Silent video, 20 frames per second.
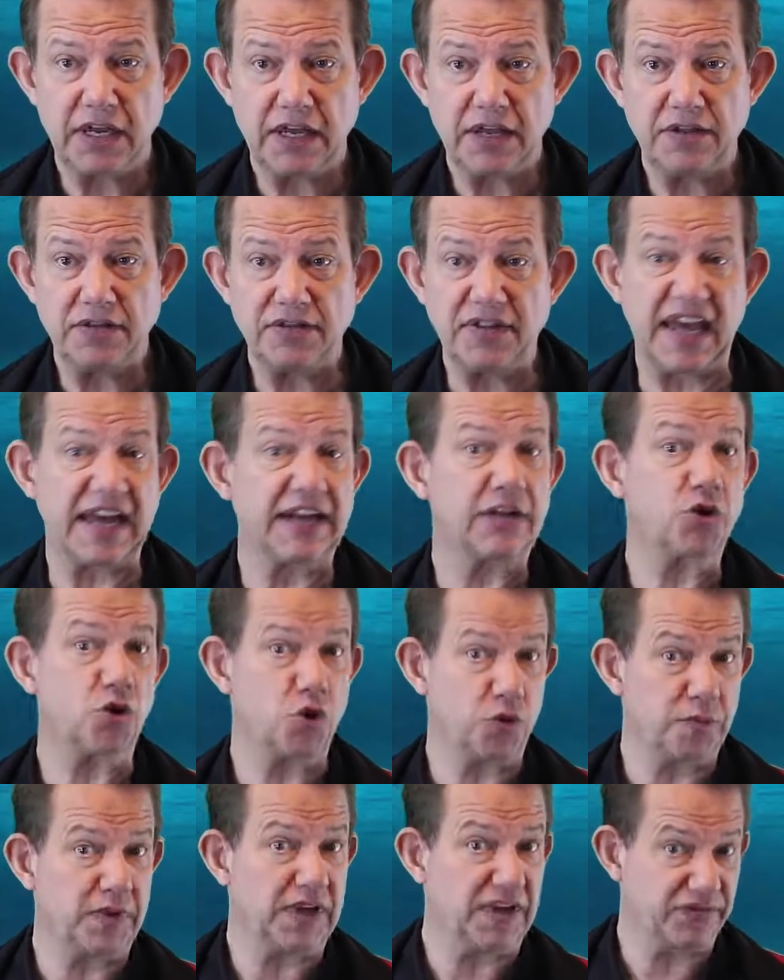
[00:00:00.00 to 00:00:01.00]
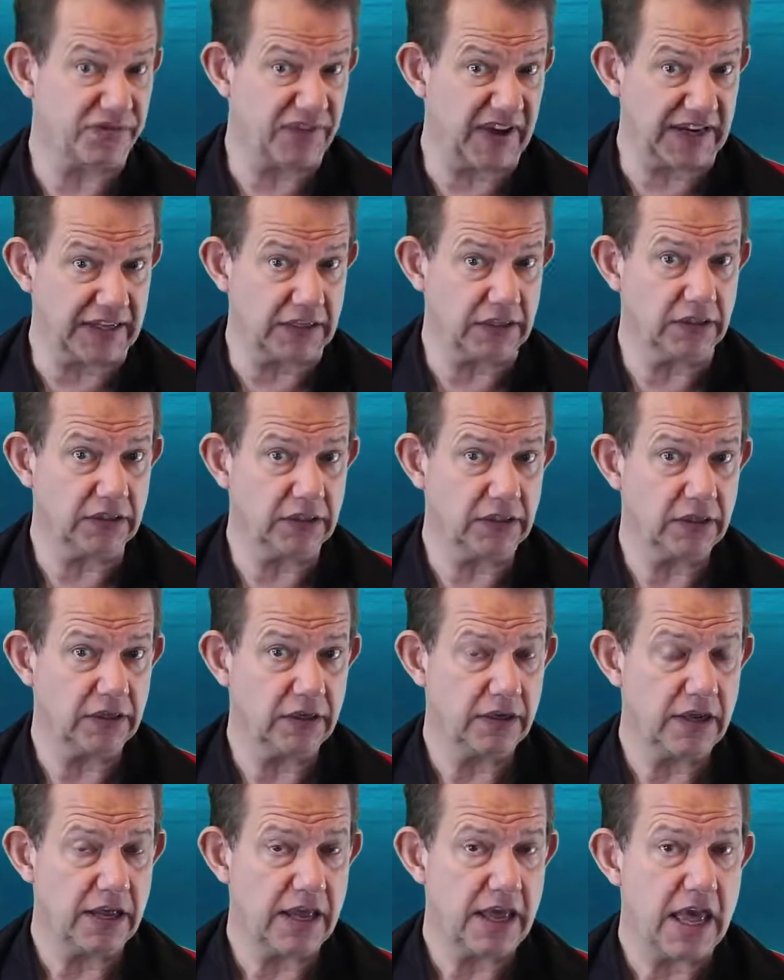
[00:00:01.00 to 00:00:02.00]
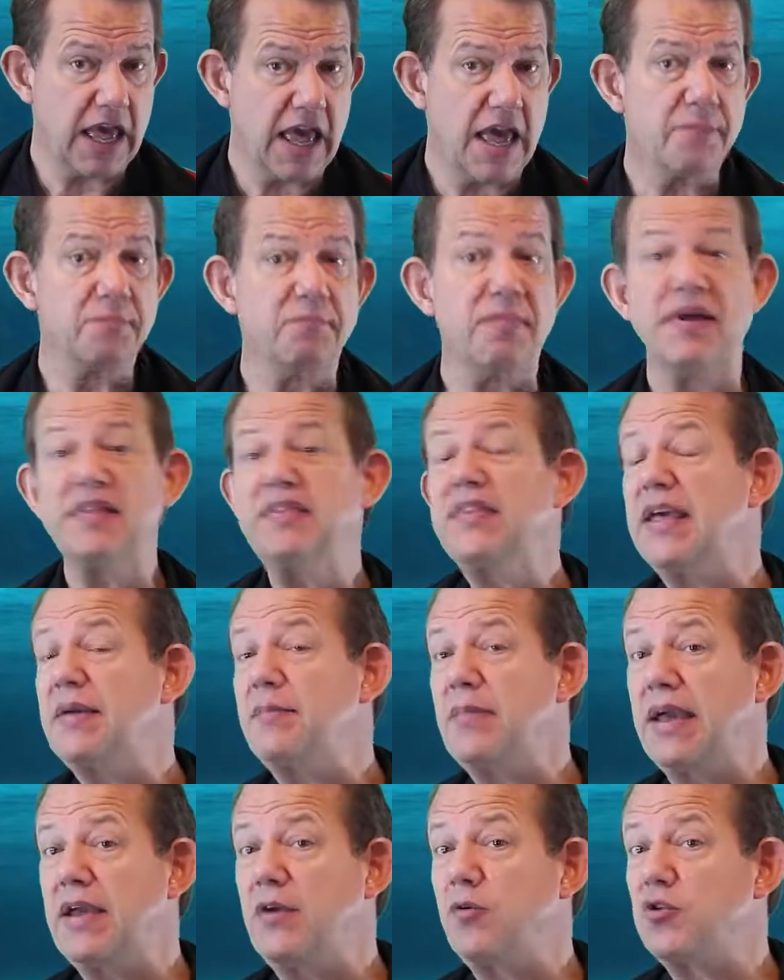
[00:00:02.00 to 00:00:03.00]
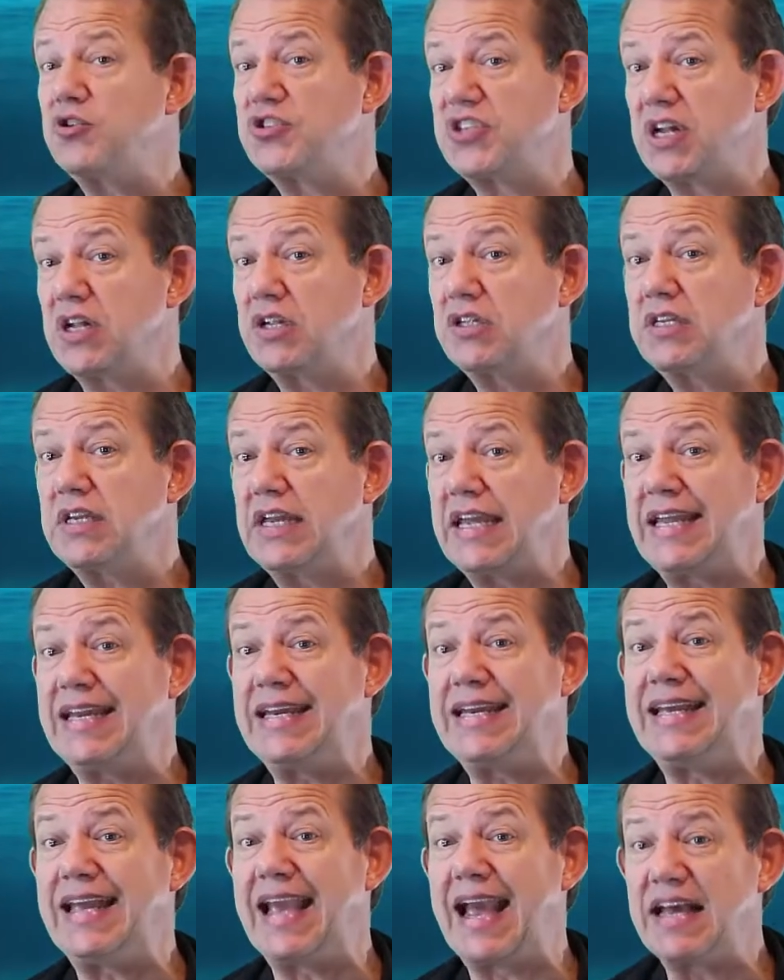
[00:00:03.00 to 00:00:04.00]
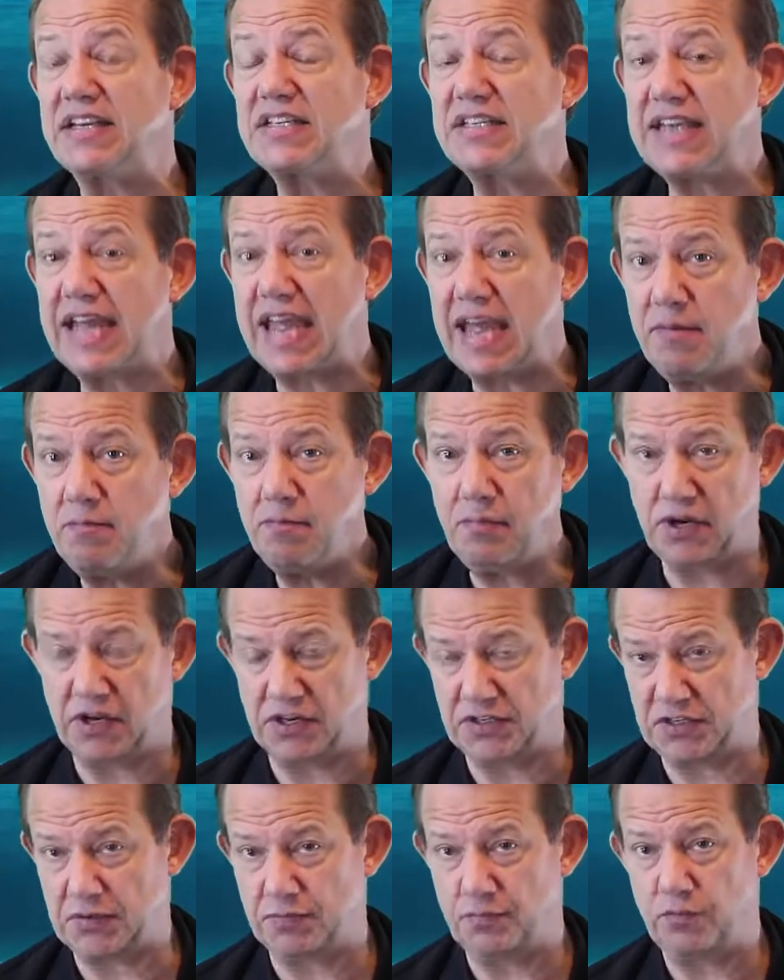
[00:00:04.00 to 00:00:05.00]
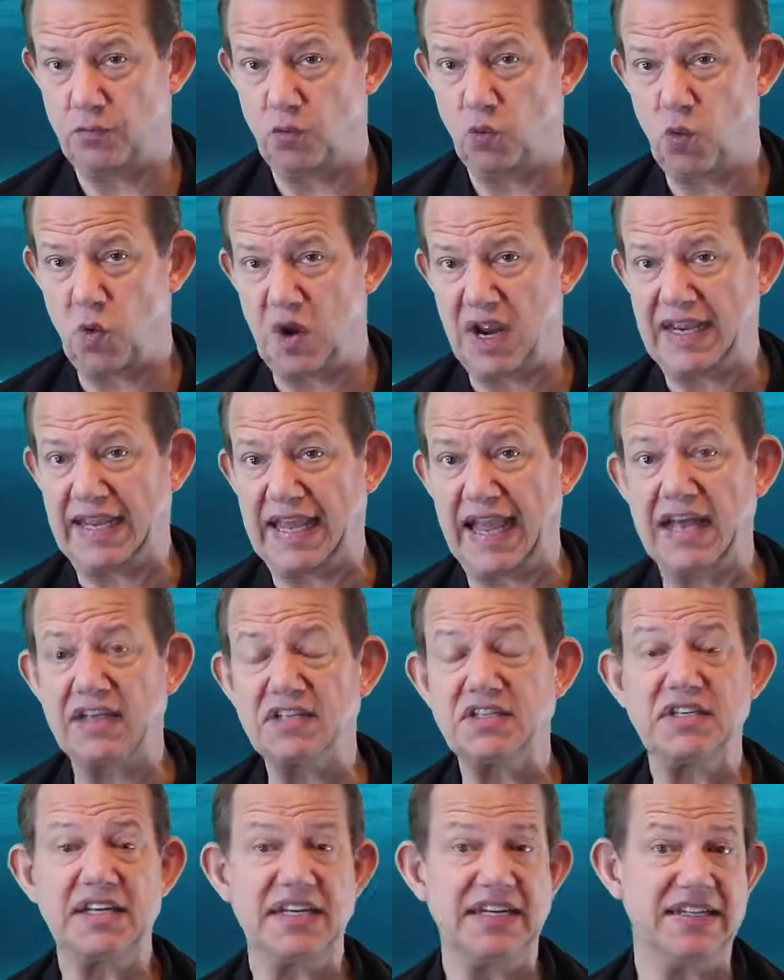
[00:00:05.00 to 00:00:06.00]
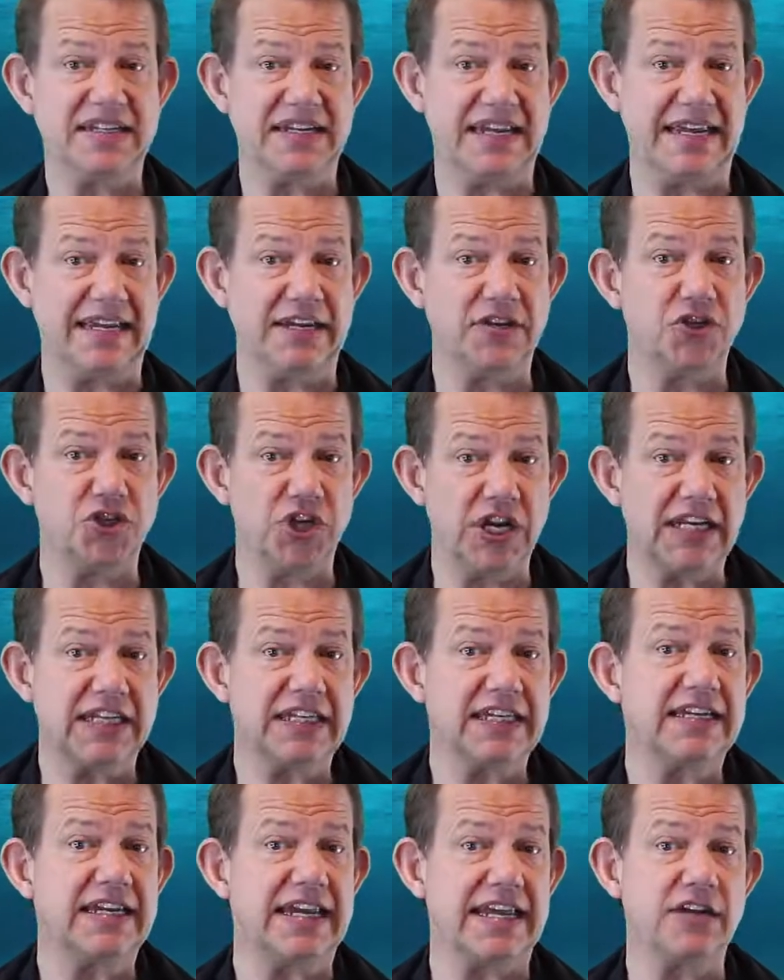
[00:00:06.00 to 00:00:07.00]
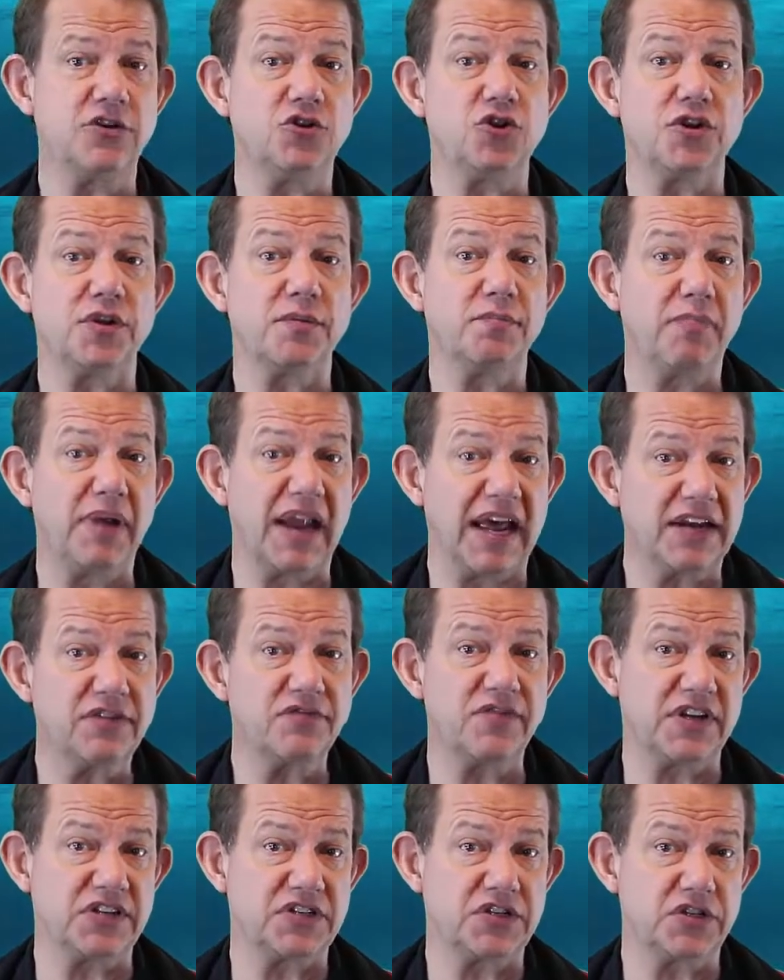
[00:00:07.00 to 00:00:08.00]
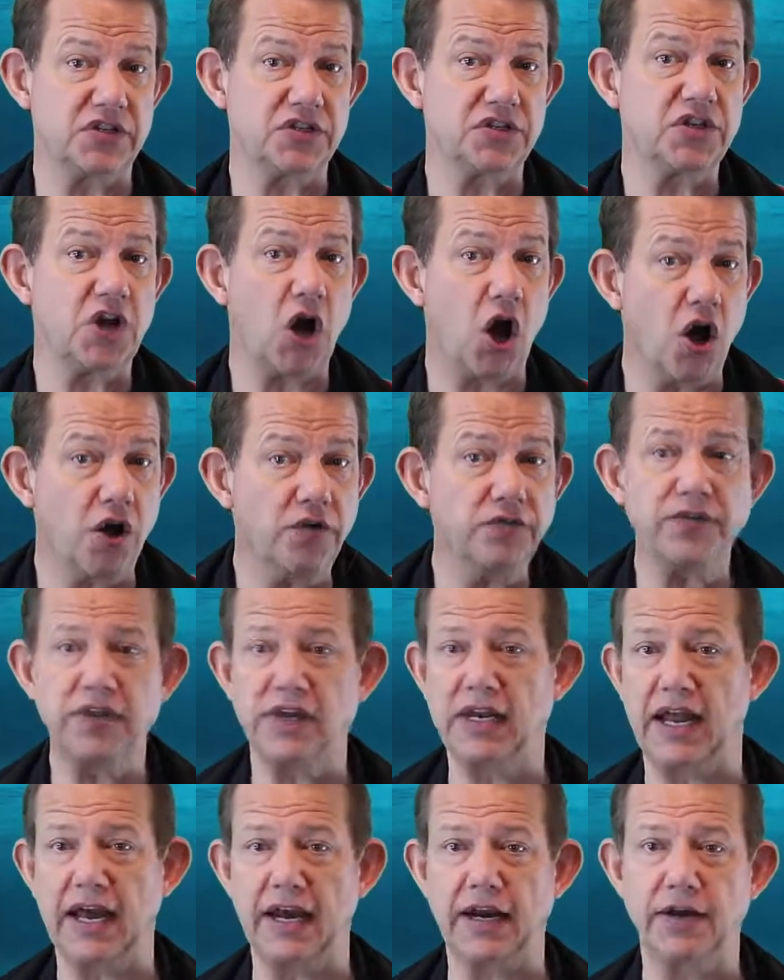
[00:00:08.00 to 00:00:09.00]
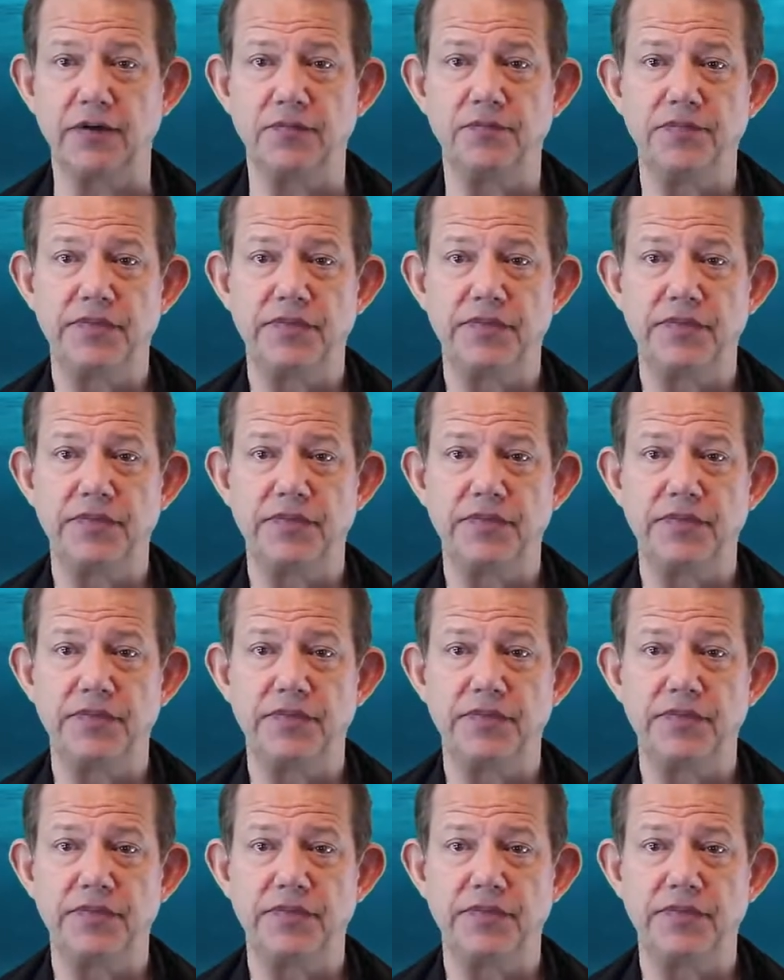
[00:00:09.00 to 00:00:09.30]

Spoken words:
that could be fatal, but they may result in gas embolism, where gas is injected into the blood vessels of the lung